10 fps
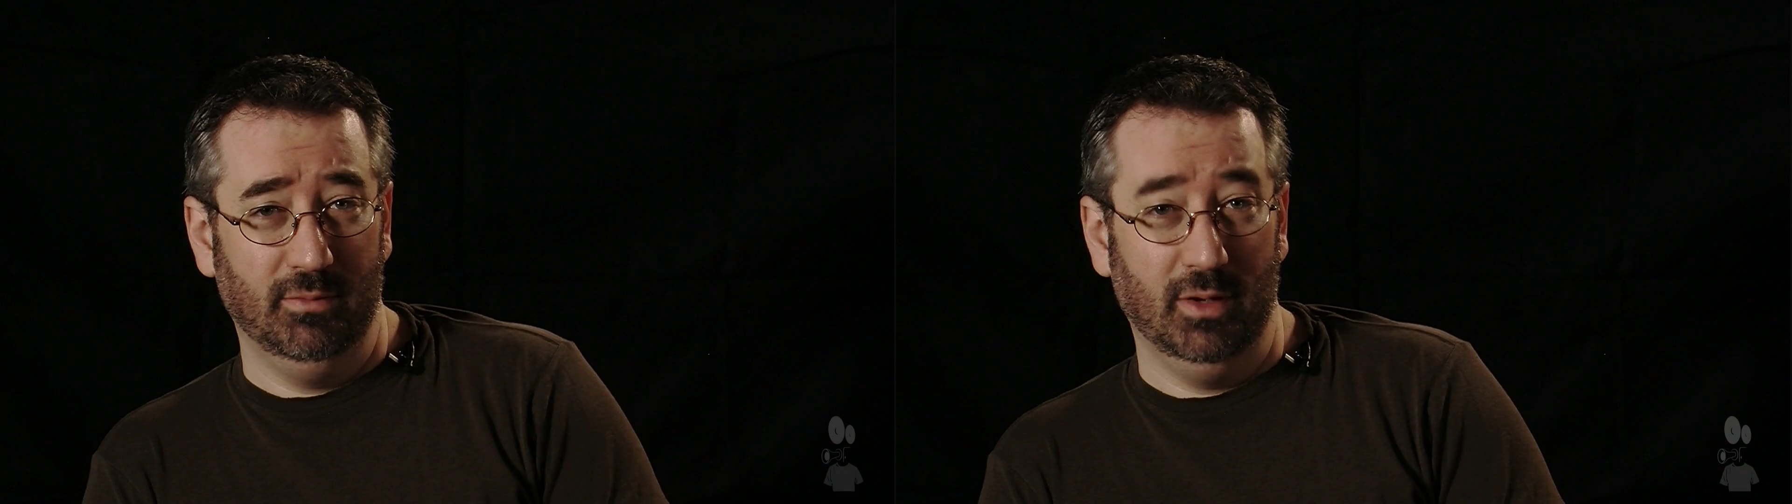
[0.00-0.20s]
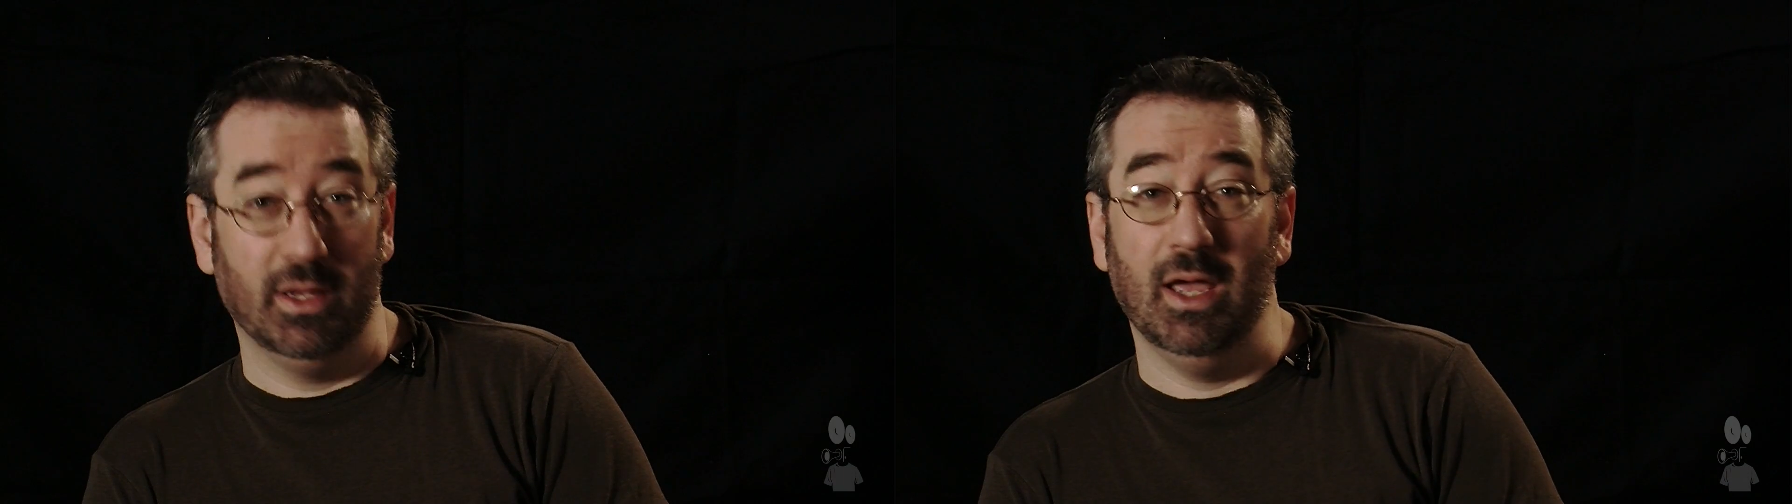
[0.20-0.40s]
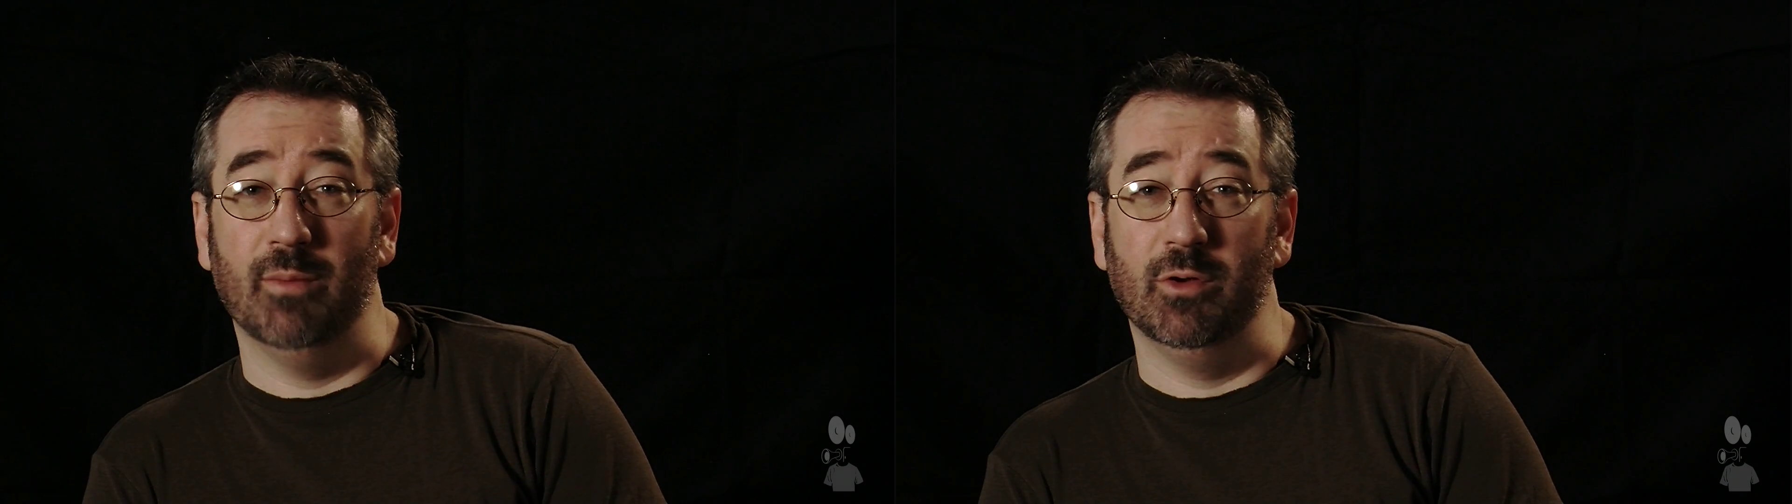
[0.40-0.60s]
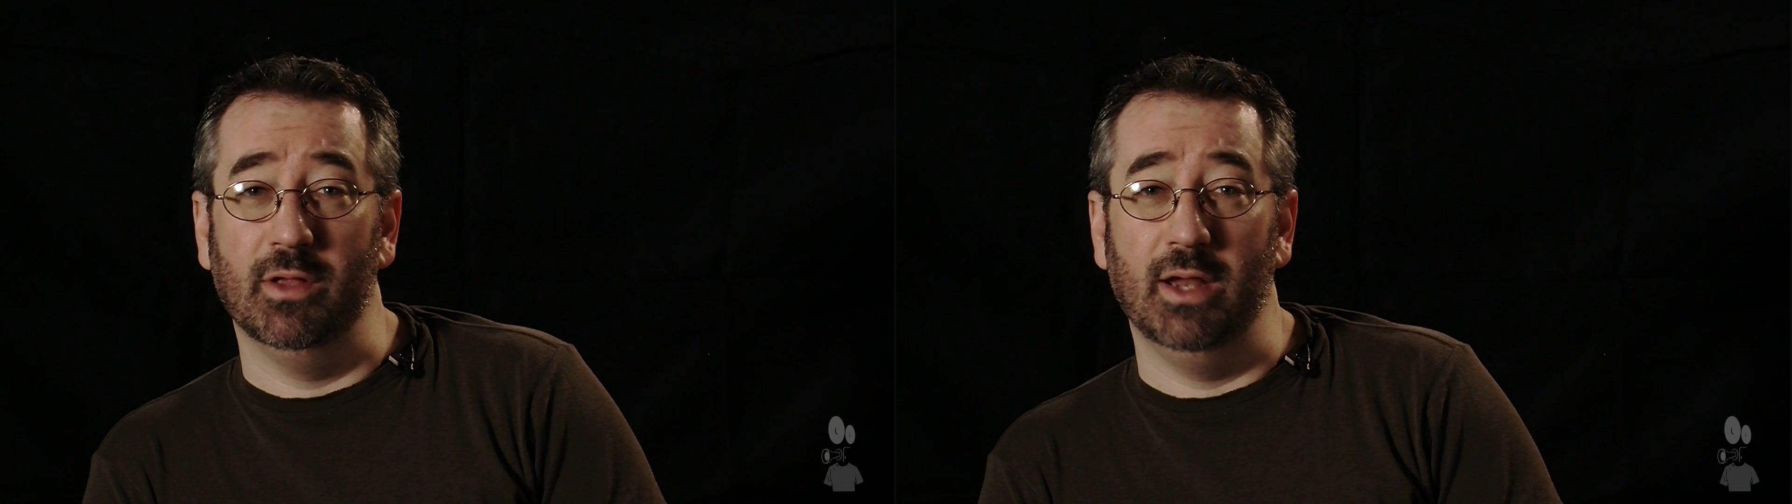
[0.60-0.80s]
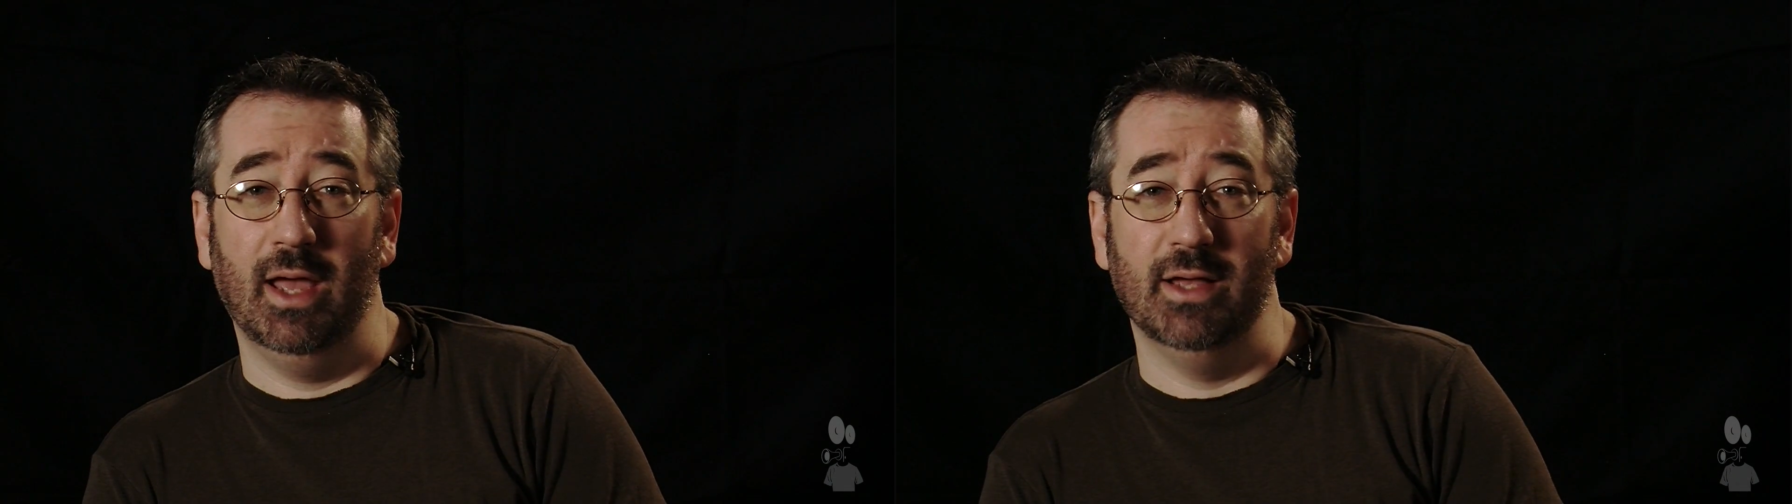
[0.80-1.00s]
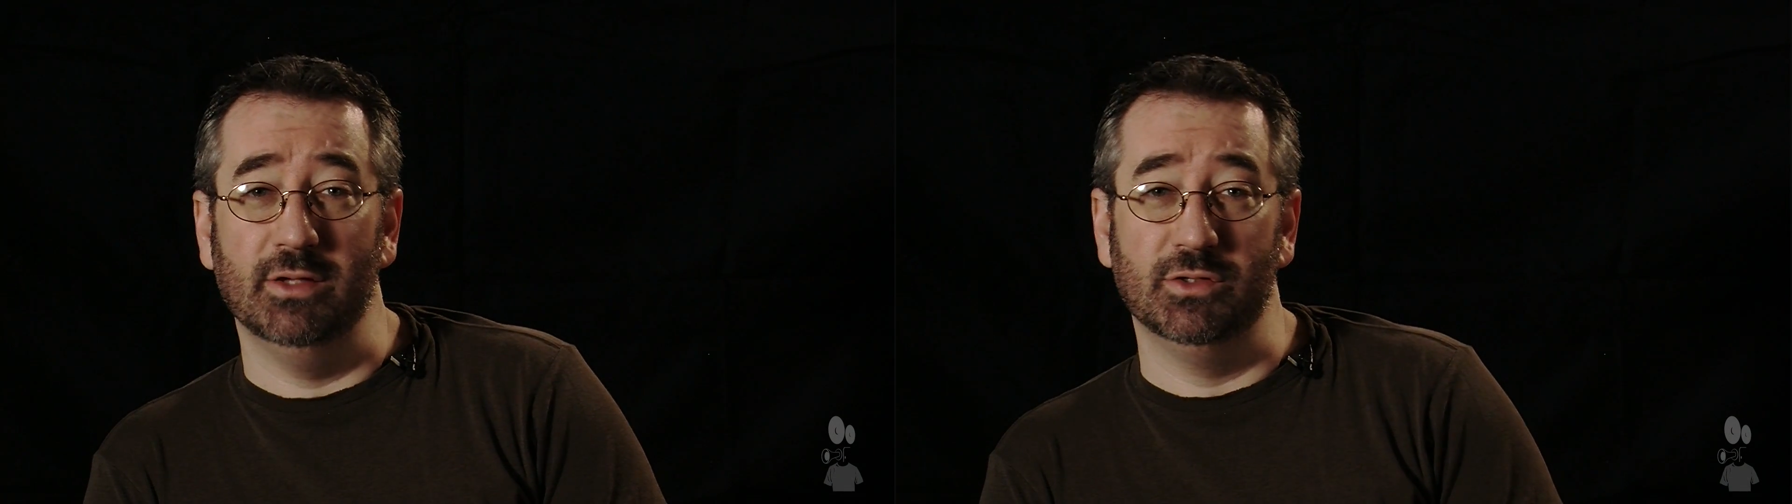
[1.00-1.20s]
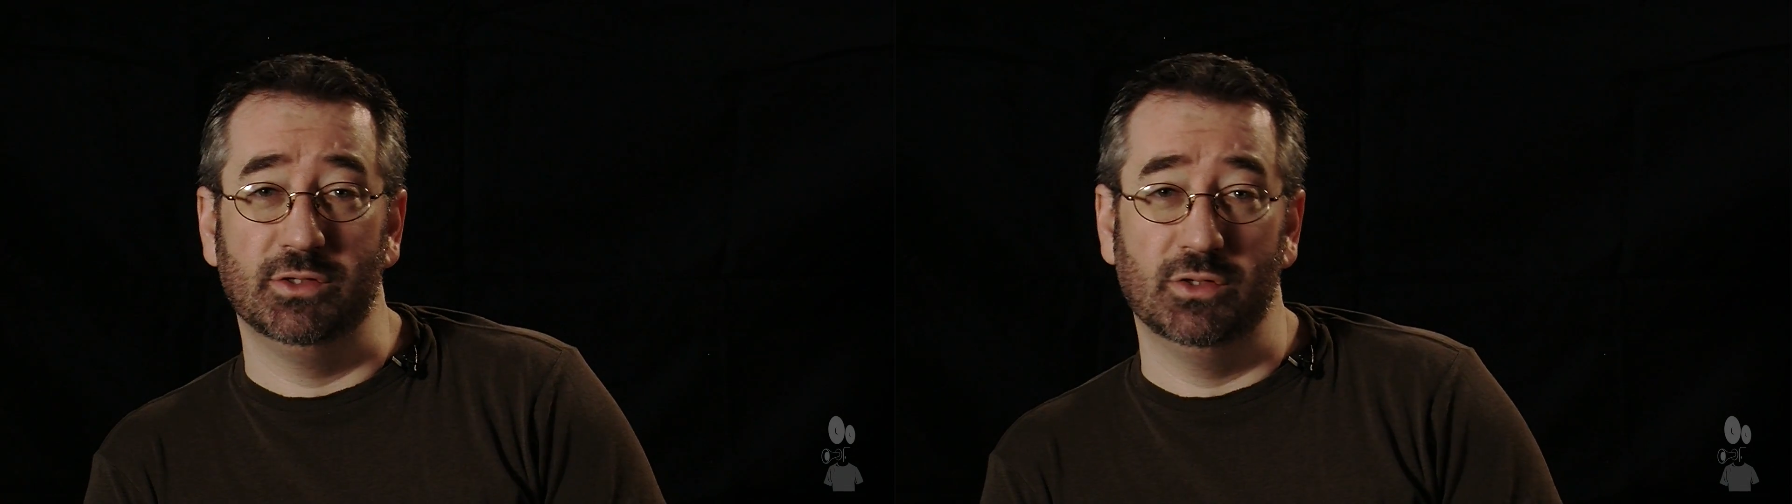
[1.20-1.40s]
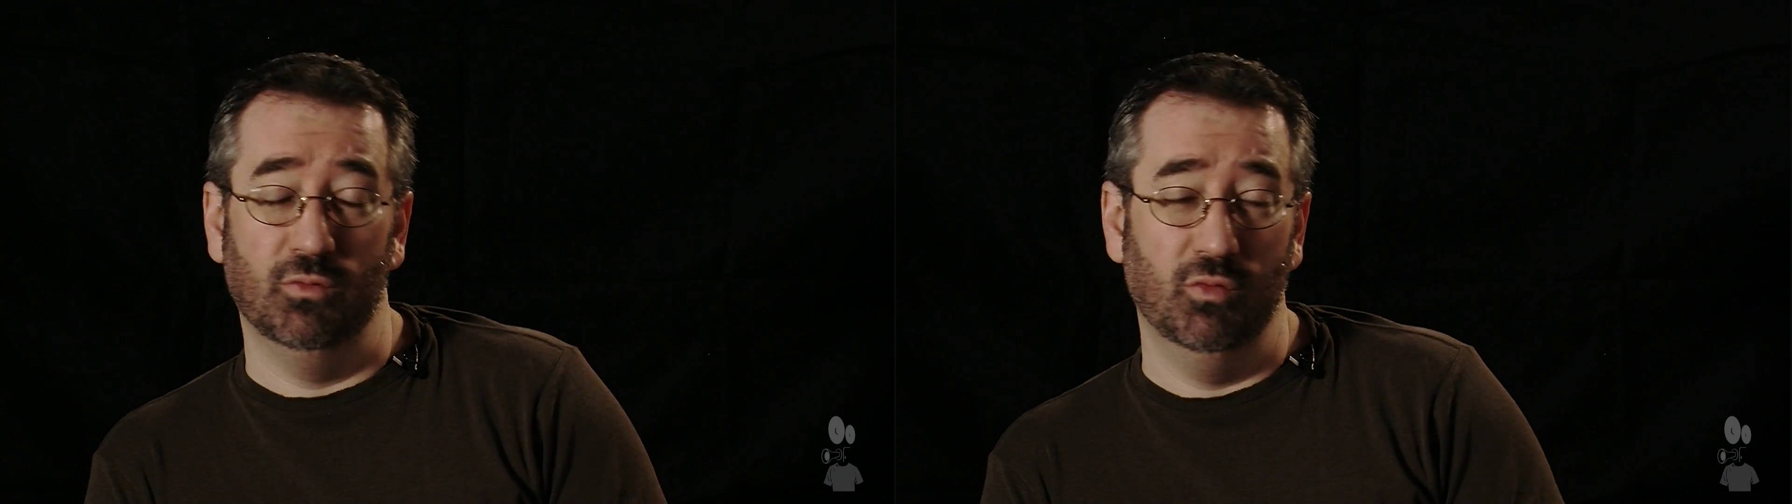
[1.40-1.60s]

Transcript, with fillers: a camera that has